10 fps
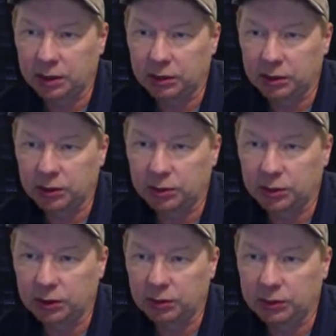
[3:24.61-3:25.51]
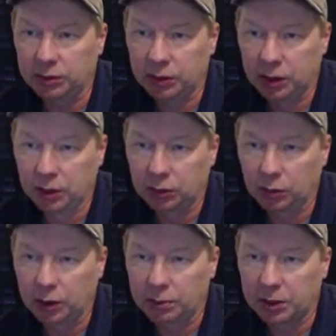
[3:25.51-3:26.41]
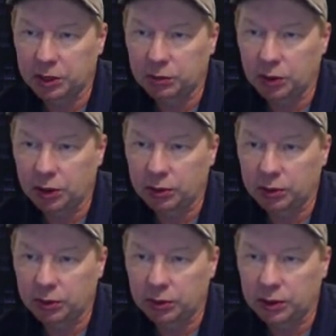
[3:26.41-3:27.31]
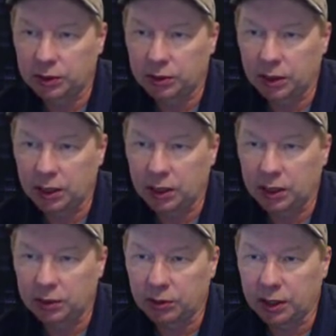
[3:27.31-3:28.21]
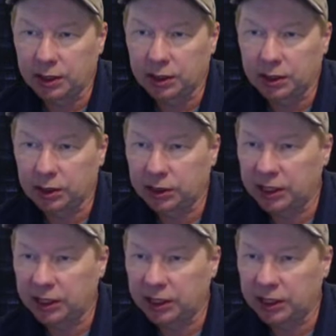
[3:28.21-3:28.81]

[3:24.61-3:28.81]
You can see we've run a bunch of water through it, trying to clean it